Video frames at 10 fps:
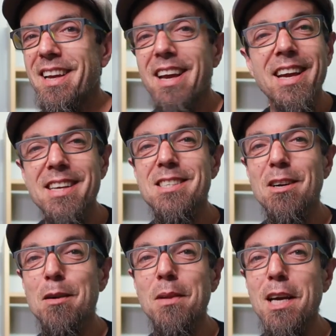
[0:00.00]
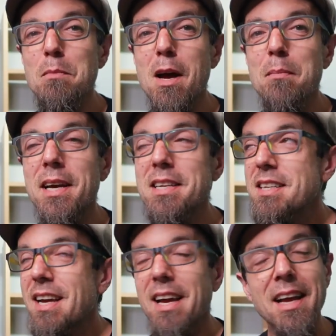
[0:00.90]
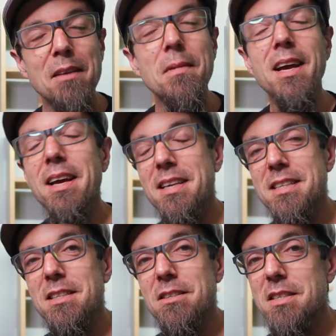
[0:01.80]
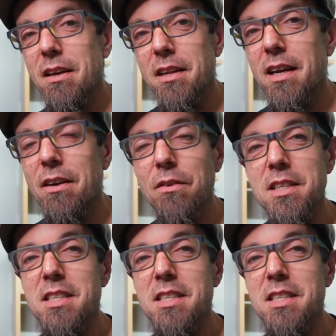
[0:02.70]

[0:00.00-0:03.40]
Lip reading: He started playing my bass, and man, he still sounded like Rich.